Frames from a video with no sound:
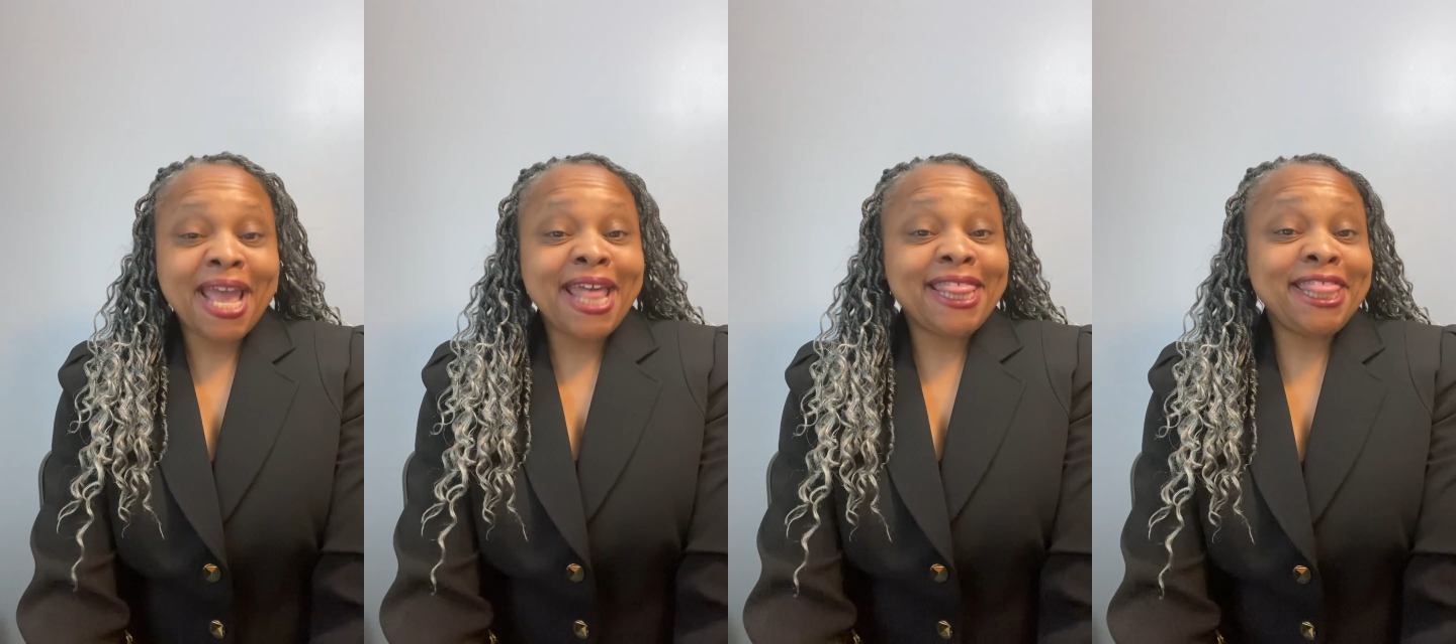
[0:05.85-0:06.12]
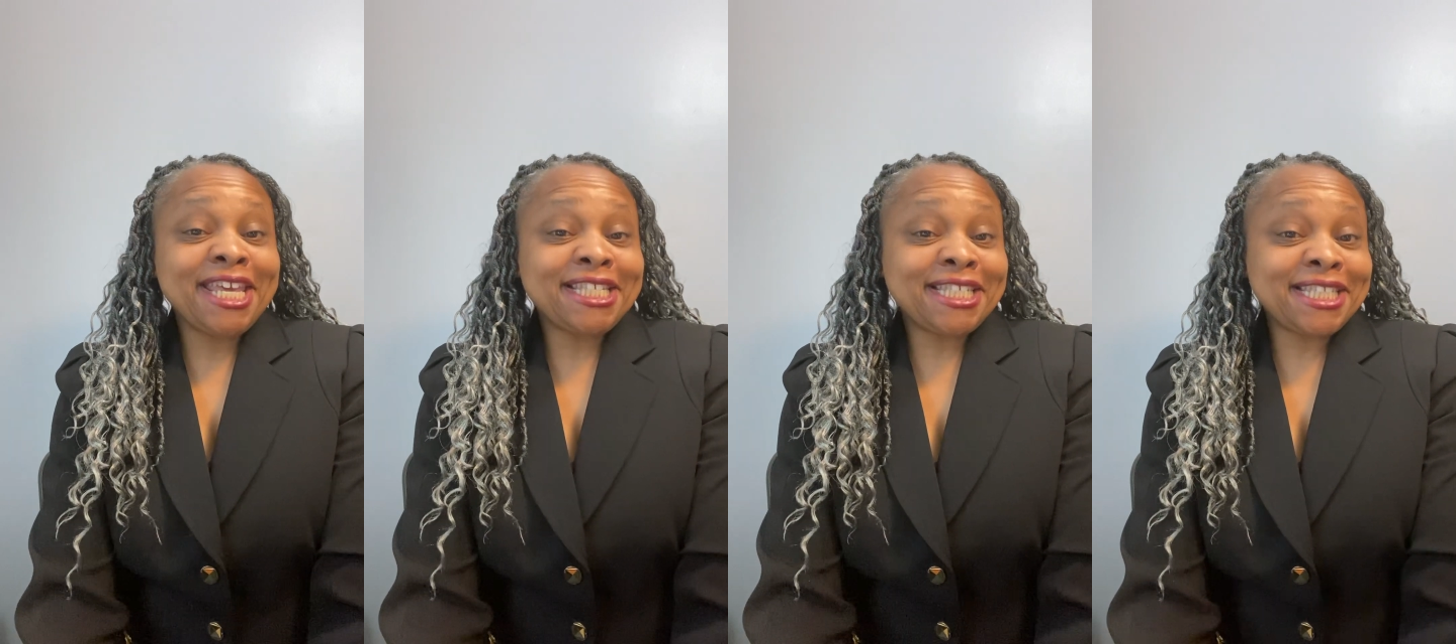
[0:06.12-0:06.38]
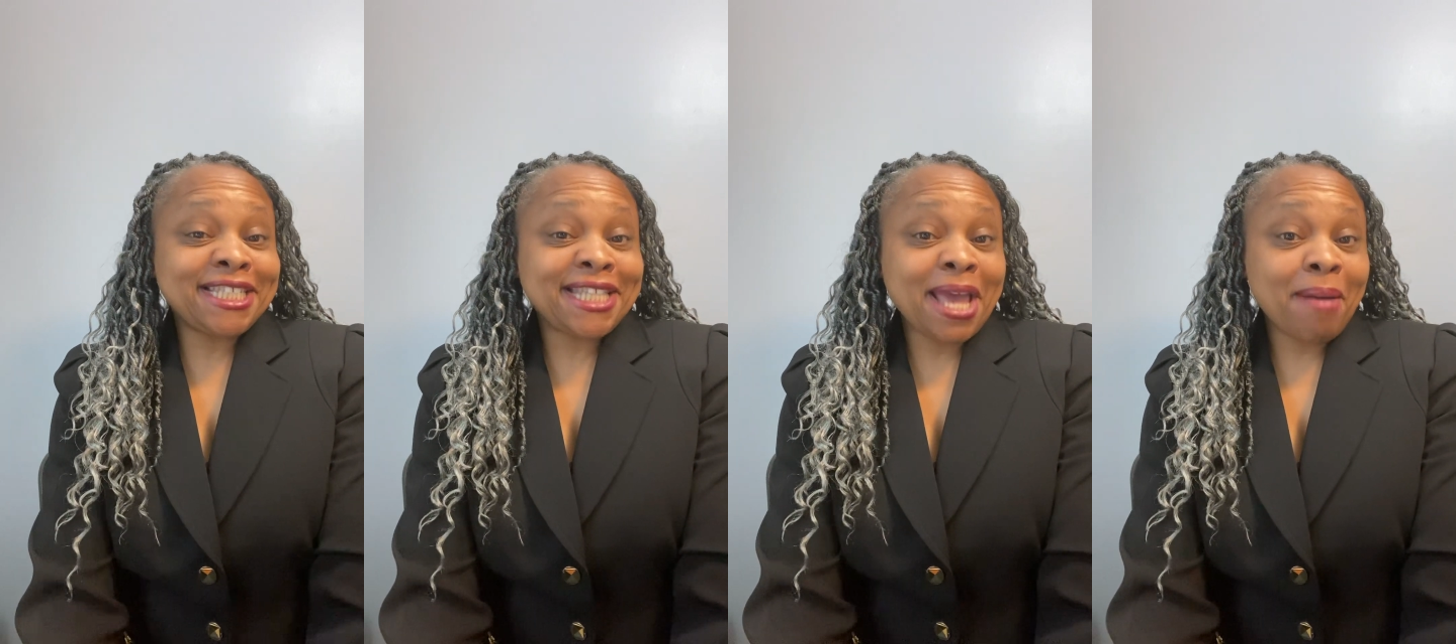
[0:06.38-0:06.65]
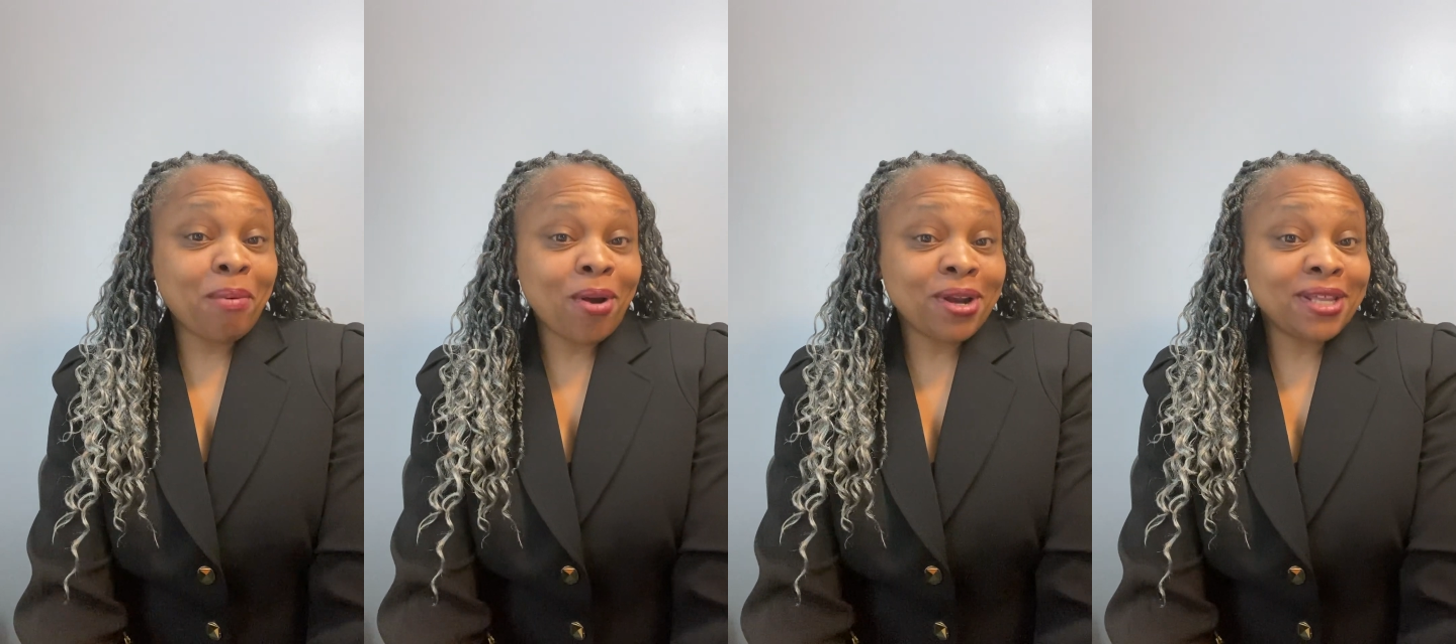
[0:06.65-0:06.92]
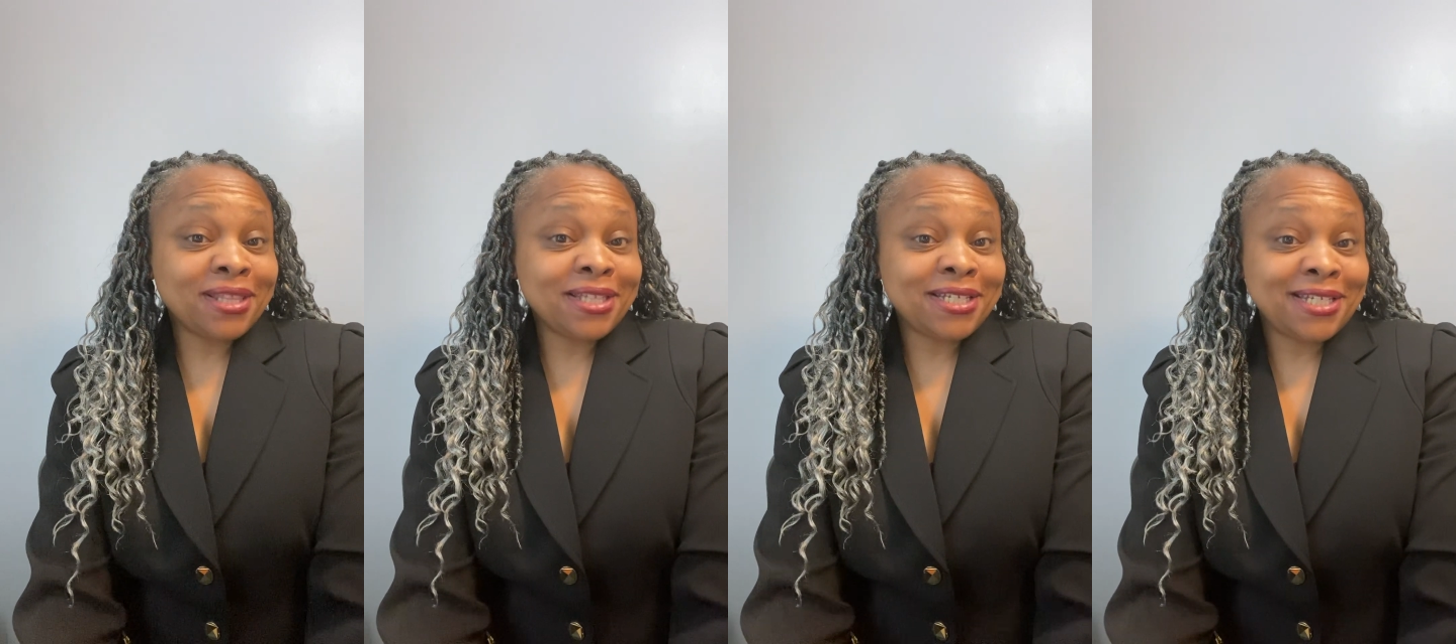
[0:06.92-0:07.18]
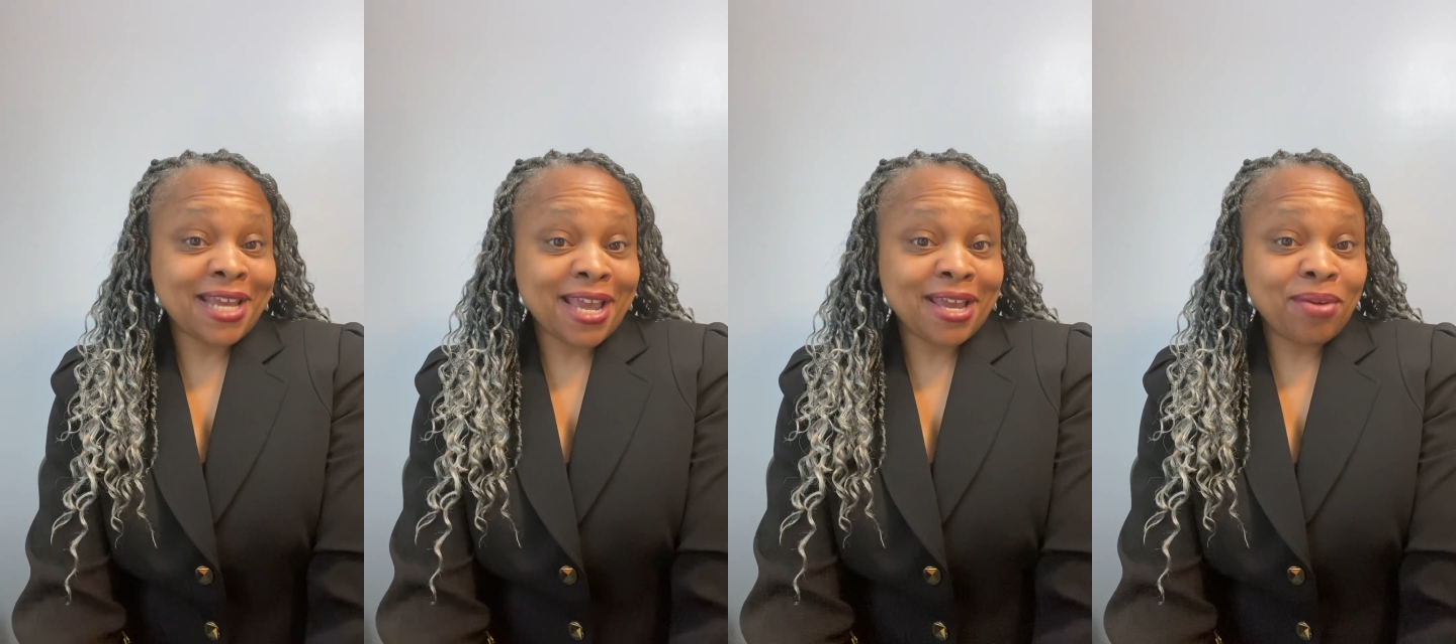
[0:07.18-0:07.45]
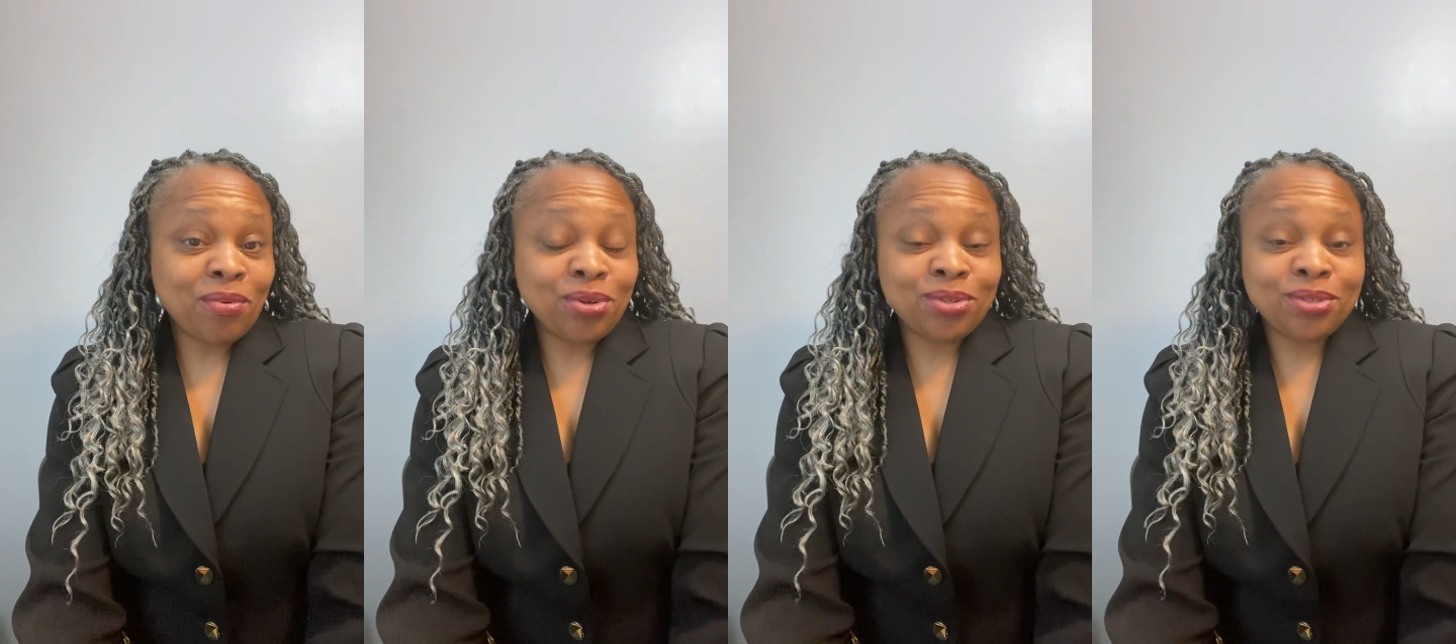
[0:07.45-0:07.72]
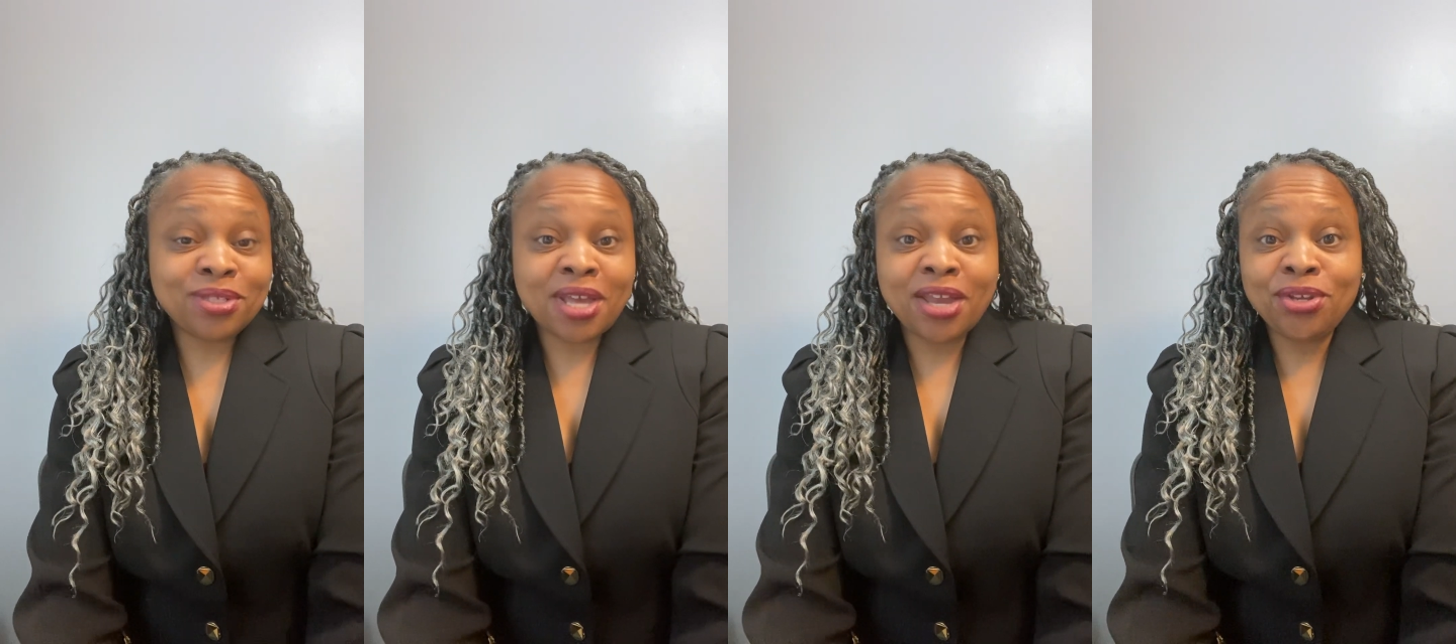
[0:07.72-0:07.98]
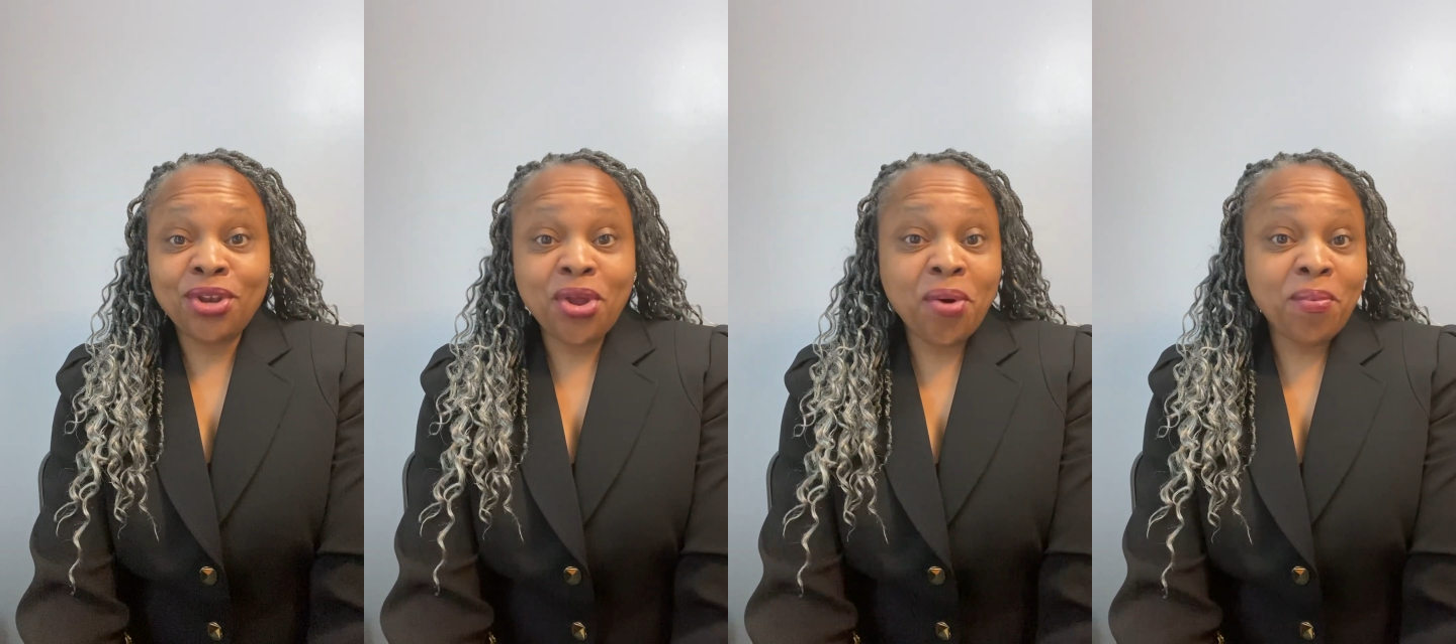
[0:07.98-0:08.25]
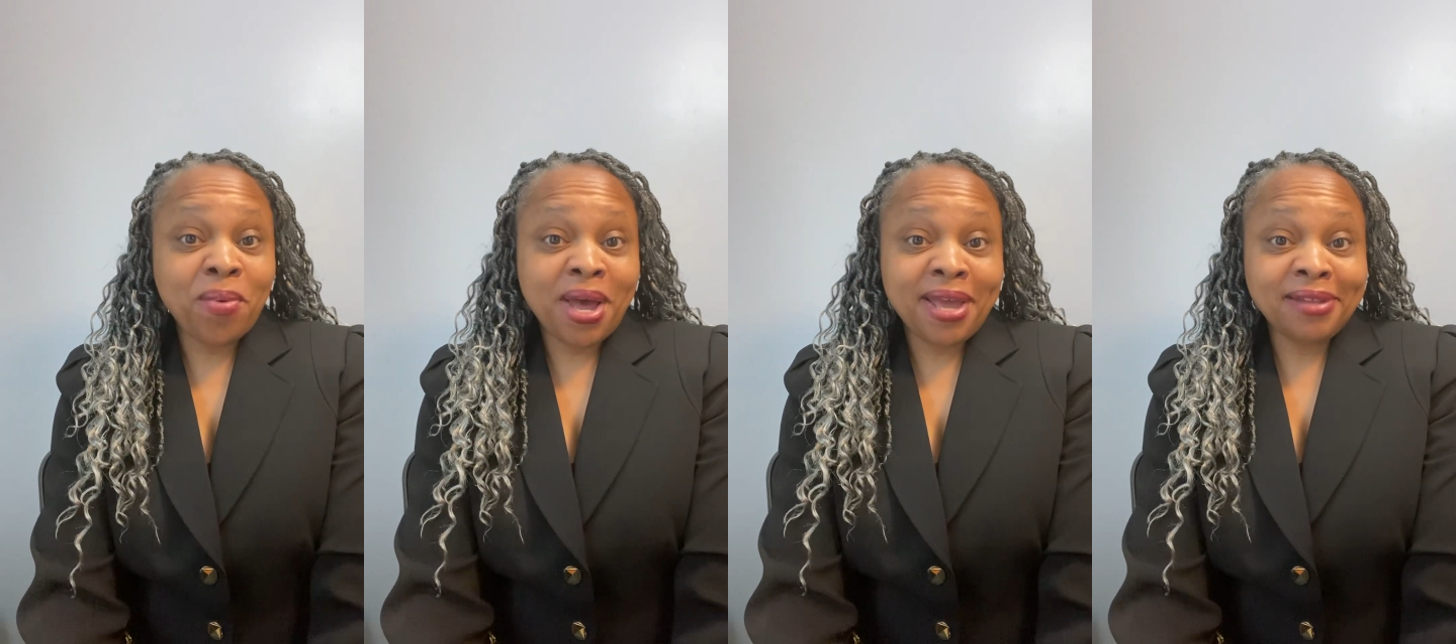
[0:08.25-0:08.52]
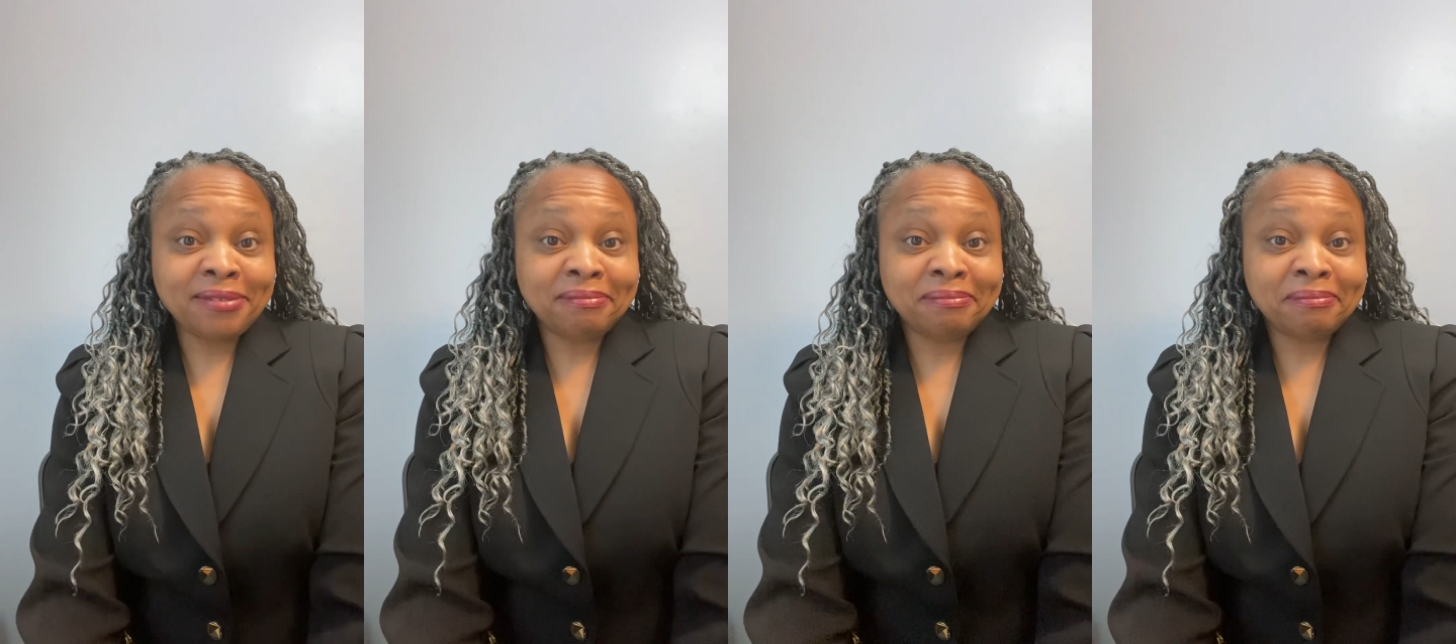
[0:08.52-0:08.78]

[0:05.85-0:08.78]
This is that part of the day where you say, you know what?